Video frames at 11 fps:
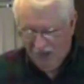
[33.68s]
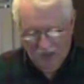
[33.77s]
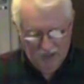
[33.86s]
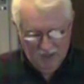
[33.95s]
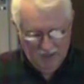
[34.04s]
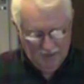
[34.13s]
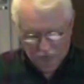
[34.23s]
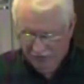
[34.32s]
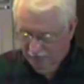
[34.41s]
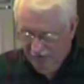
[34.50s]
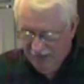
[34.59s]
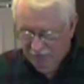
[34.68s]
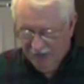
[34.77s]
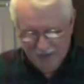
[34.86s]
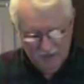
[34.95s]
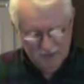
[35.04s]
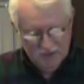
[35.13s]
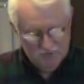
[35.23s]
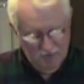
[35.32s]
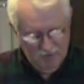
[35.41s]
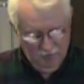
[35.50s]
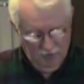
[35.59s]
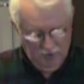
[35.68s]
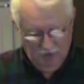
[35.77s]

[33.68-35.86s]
I don't get paid by any of these people,